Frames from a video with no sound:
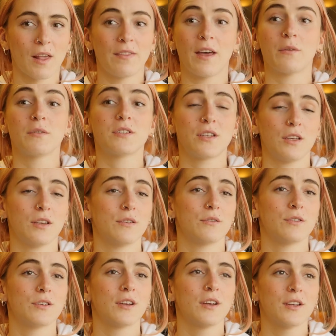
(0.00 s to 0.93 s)
That was
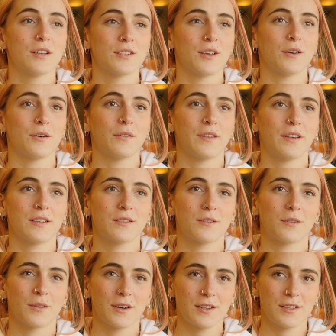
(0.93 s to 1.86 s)
huge. So this
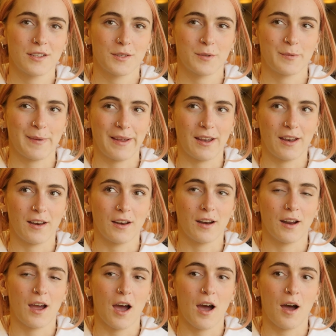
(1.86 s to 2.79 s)
course has
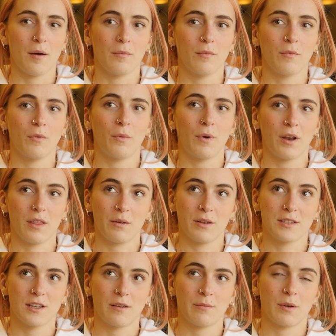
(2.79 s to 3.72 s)
been one of the
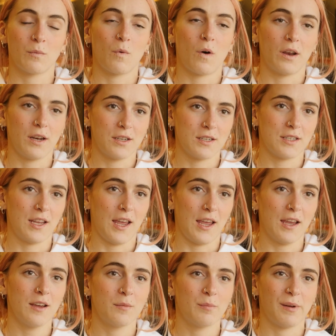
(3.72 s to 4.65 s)
ones that I've been wanting to
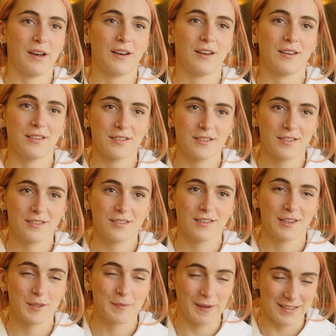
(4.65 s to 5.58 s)
take, but it
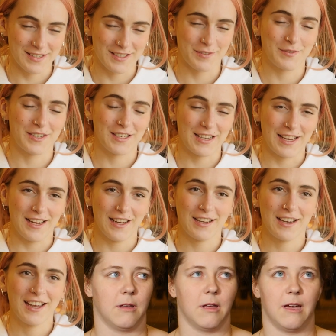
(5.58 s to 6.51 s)
is expensive to
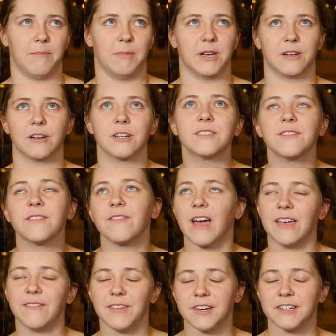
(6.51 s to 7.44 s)
take. I've been a nurse for
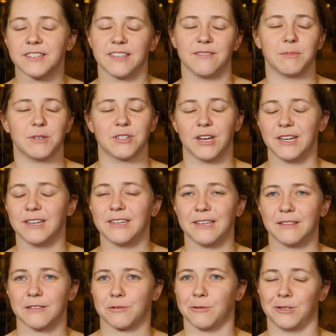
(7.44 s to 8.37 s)
5 years. I've been trying
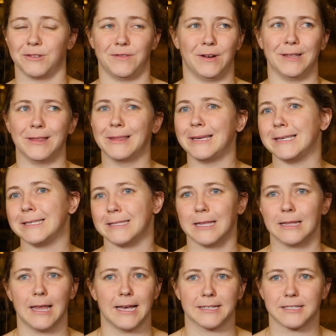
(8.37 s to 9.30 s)
to take this course for at
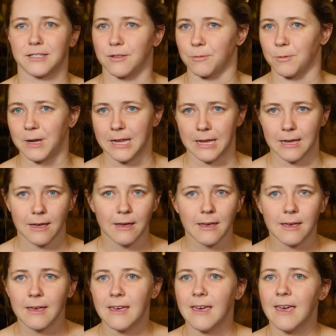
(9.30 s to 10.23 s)
least the last 3.
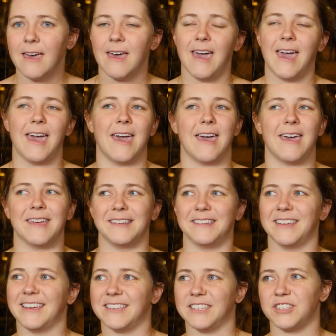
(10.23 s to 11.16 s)

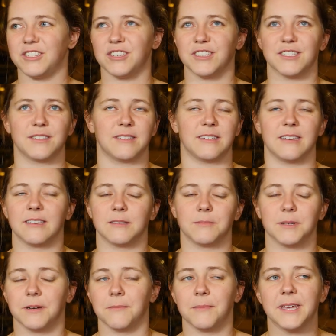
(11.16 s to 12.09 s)
And
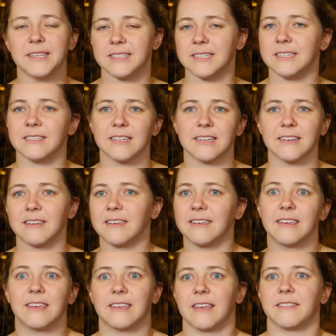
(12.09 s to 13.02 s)
it's been amazing to
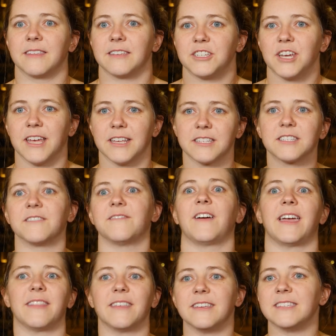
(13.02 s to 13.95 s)
get the chance to
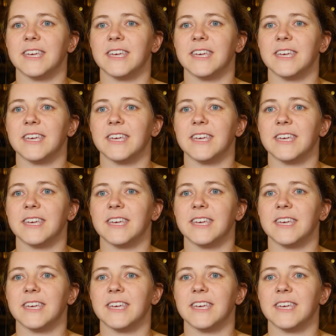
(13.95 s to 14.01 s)
finally